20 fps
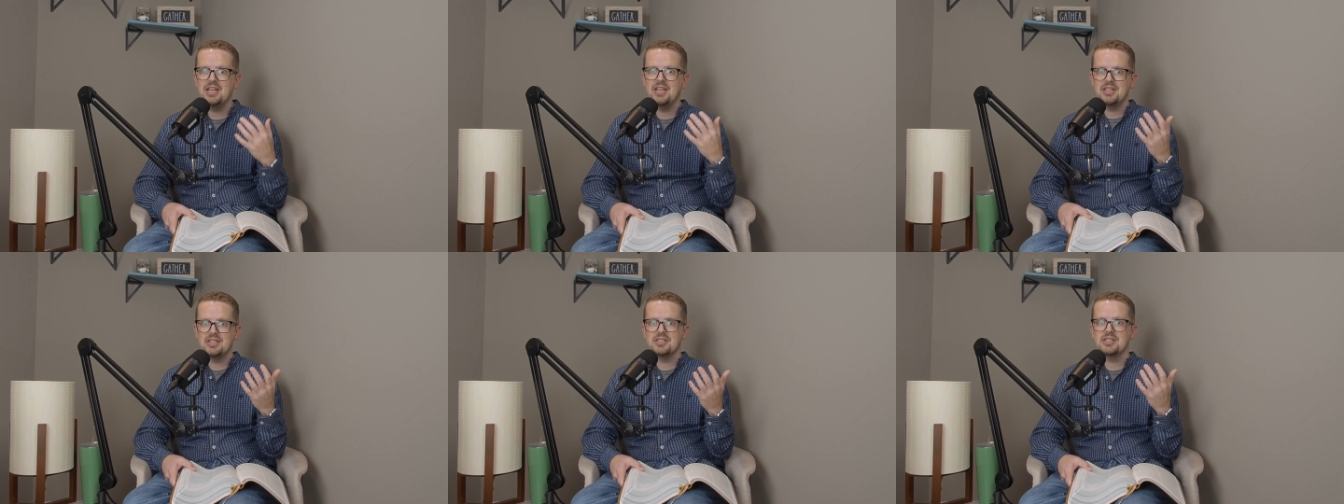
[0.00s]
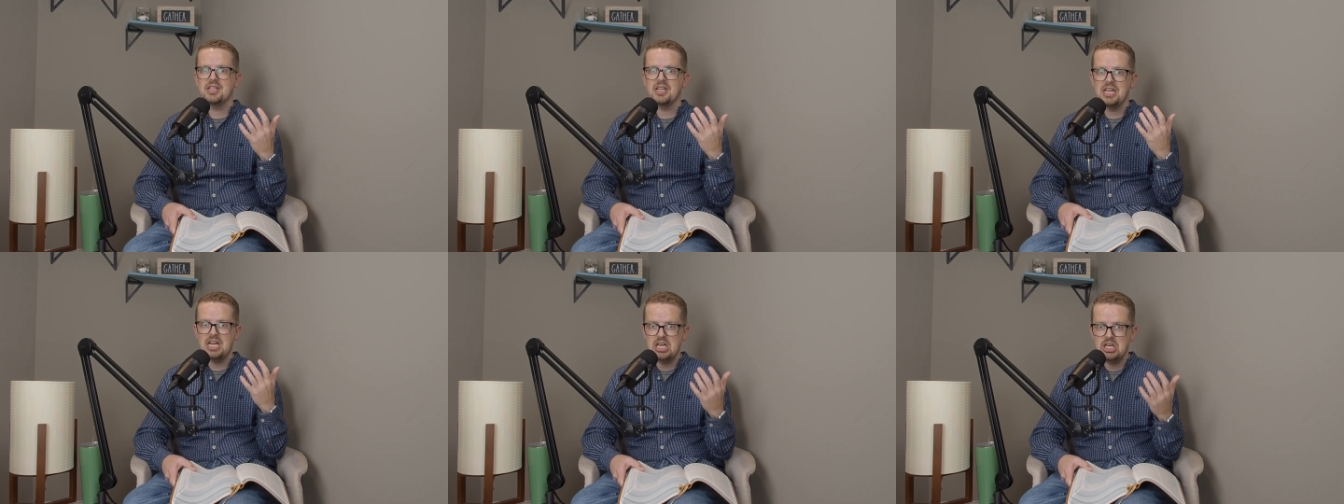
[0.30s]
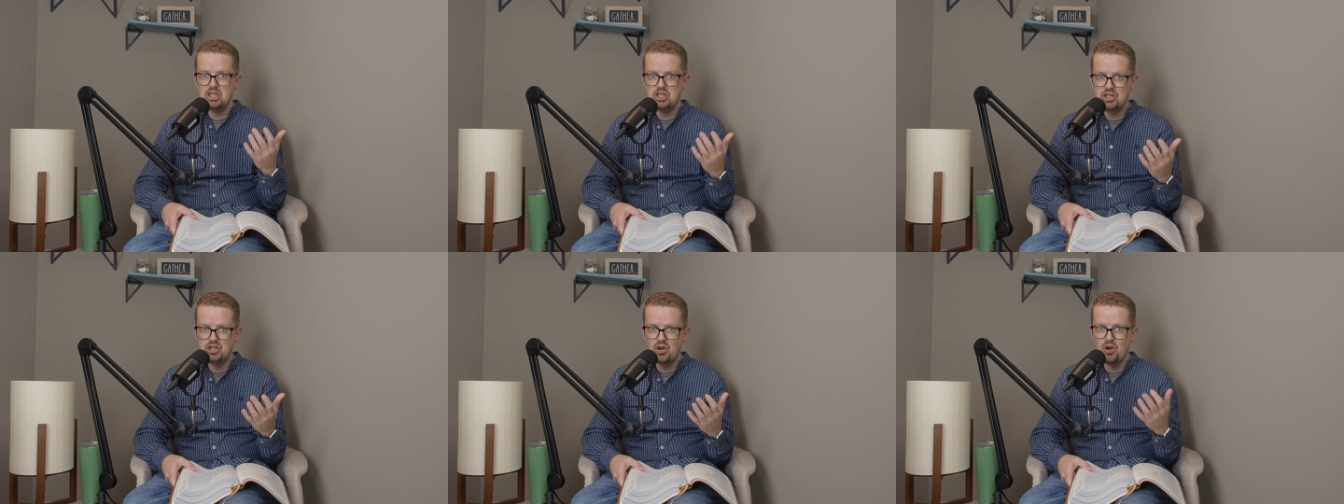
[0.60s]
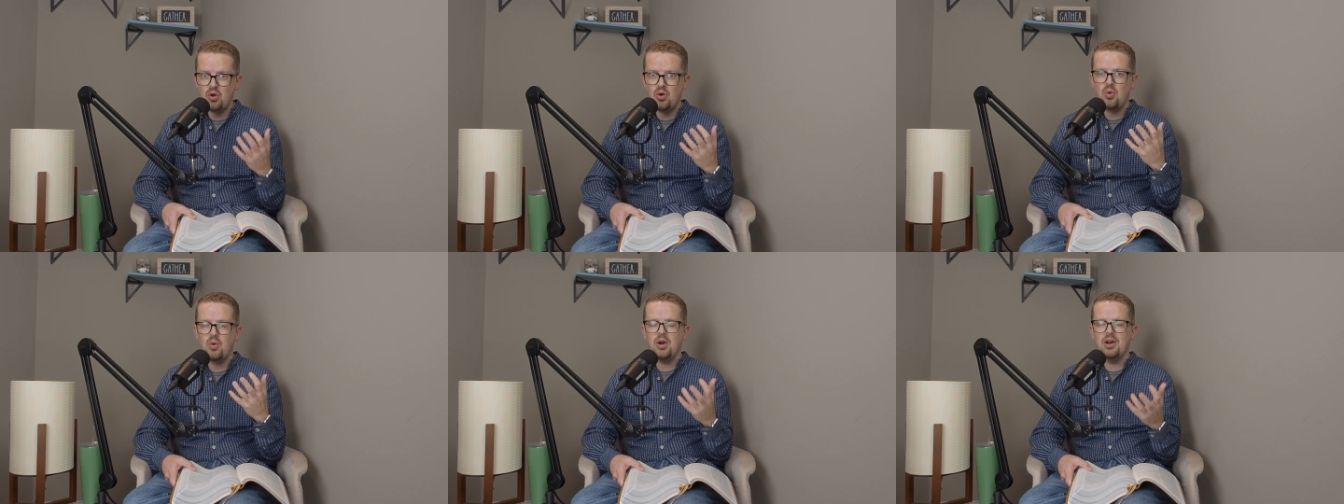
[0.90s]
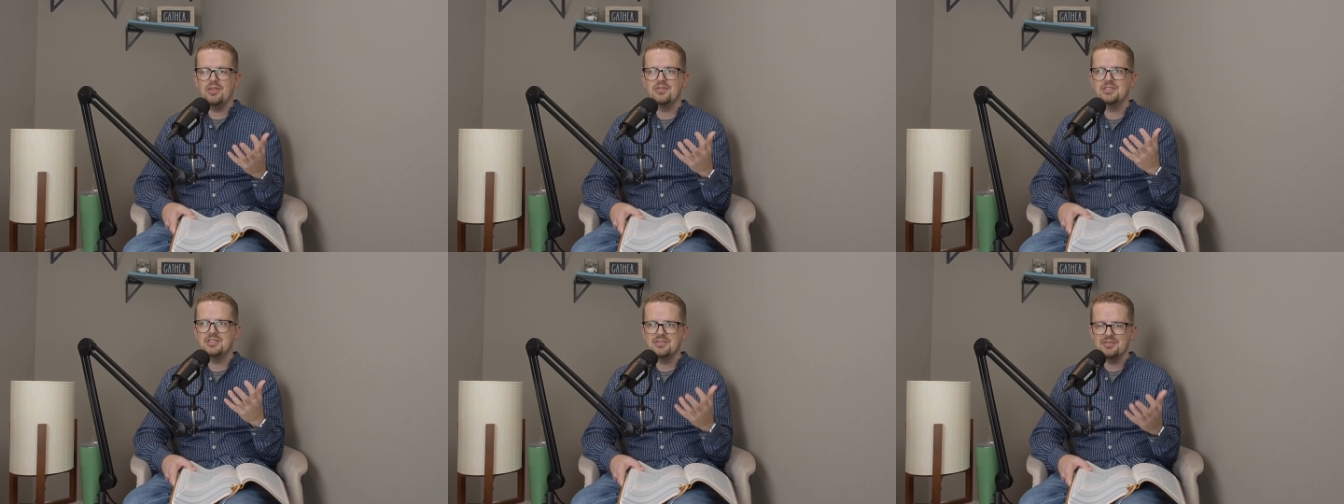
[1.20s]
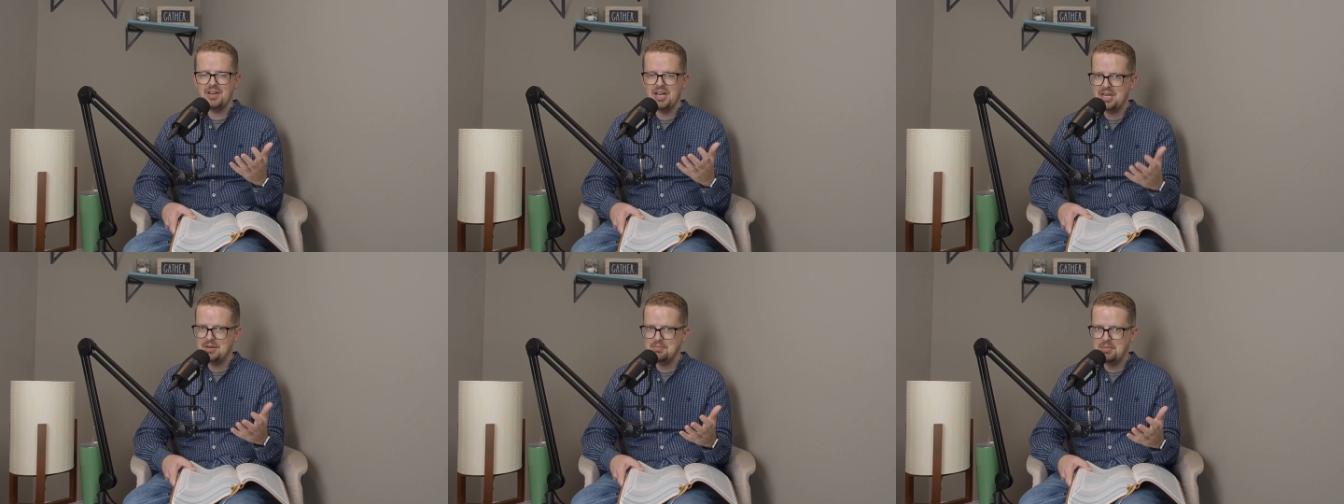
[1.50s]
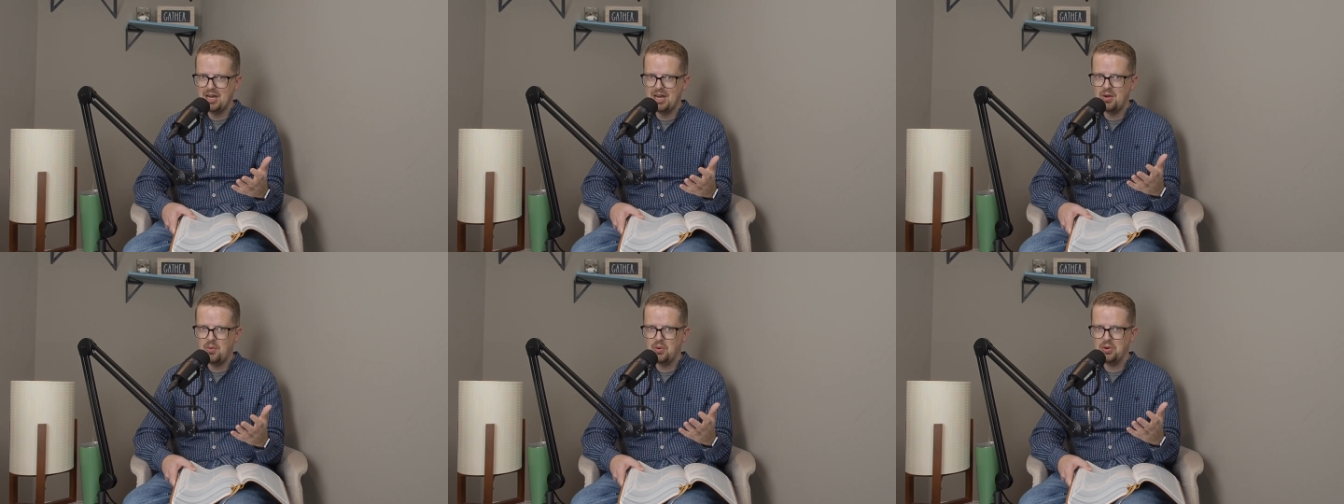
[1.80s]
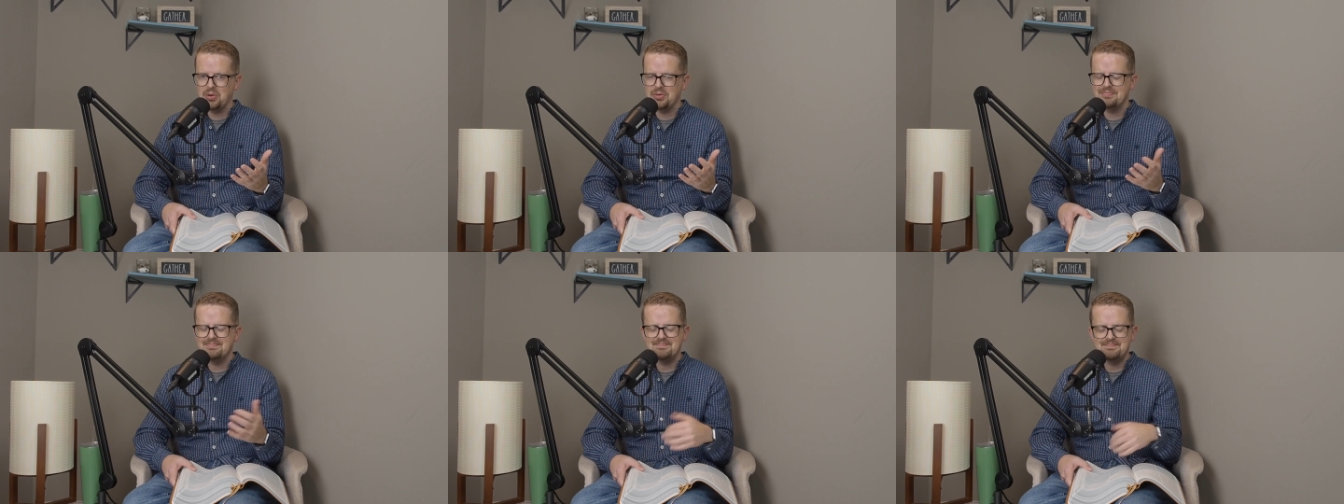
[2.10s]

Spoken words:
It is a show of divine power.